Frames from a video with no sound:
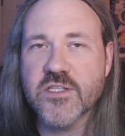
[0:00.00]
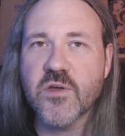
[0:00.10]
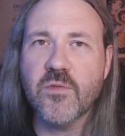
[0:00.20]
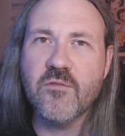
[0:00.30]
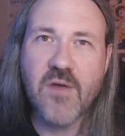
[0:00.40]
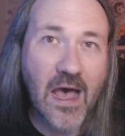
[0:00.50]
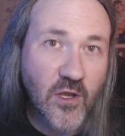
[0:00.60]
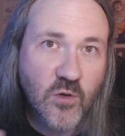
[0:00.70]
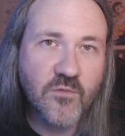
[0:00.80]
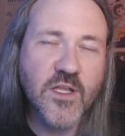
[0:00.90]
So the
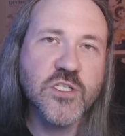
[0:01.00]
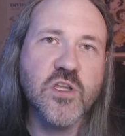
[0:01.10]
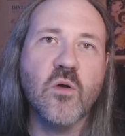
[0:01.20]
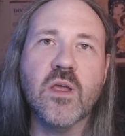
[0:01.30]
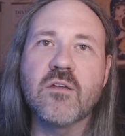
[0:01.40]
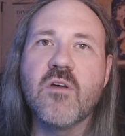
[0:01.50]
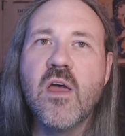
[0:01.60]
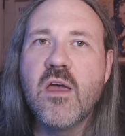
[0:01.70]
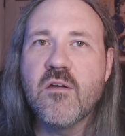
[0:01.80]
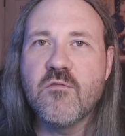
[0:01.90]
value of each token
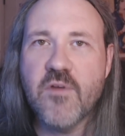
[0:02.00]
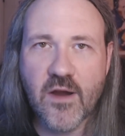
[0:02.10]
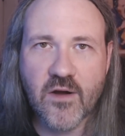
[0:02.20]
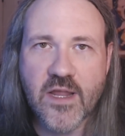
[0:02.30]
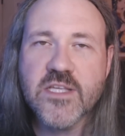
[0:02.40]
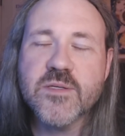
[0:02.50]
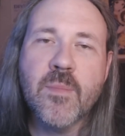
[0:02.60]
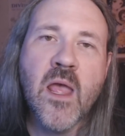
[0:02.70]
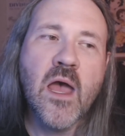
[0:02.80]
varies.